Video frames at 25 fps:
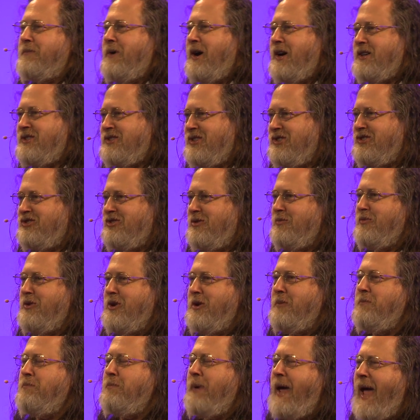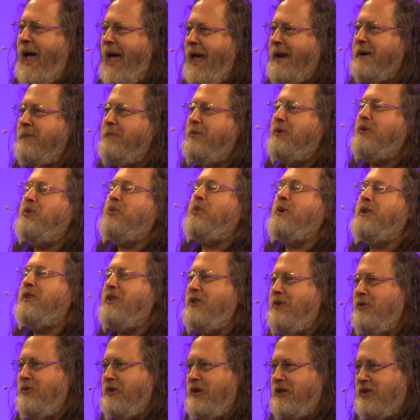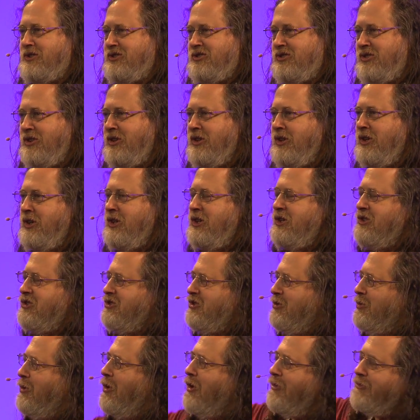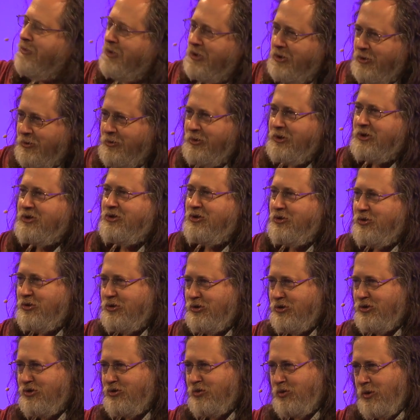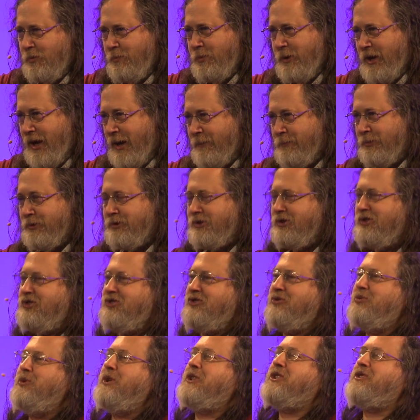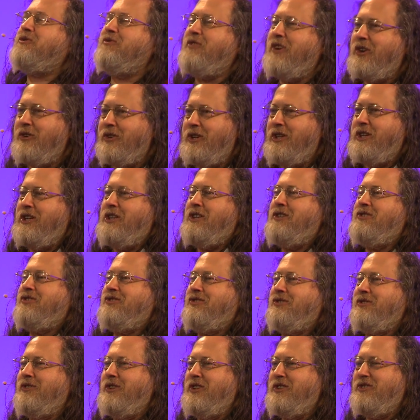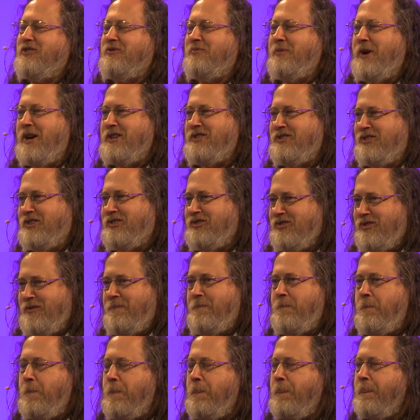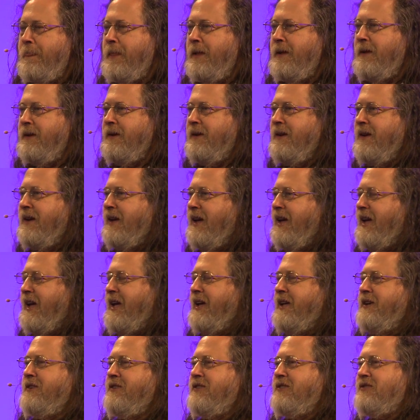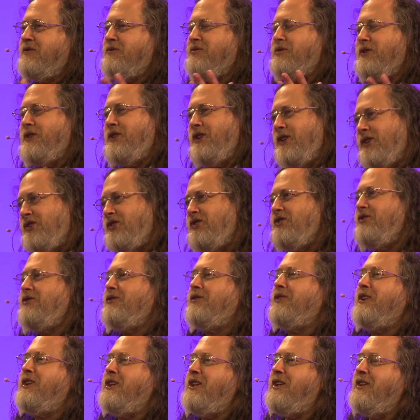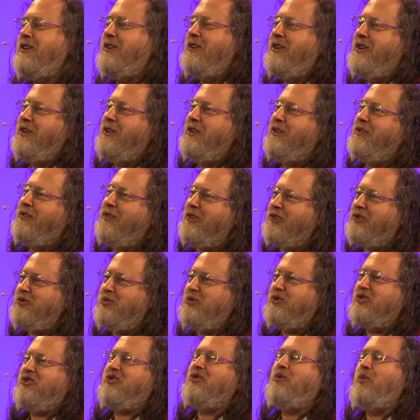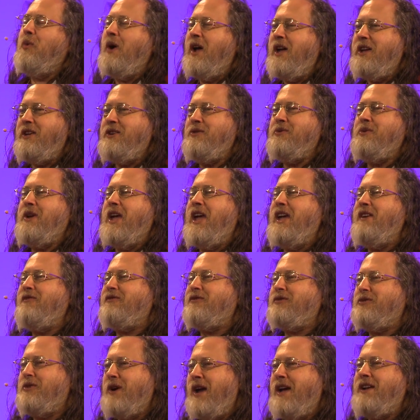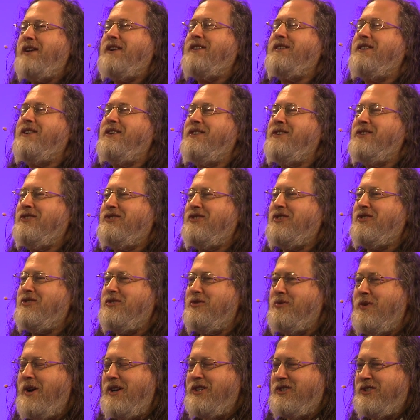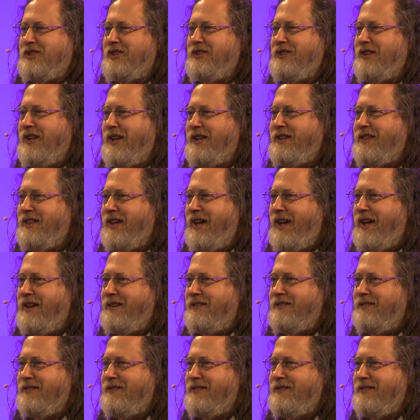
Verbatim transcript: my system compatible with Unix, so all the Unix users would be able to switch very easily to my system. And traditionally, this was the way you gave credit in a situation like that.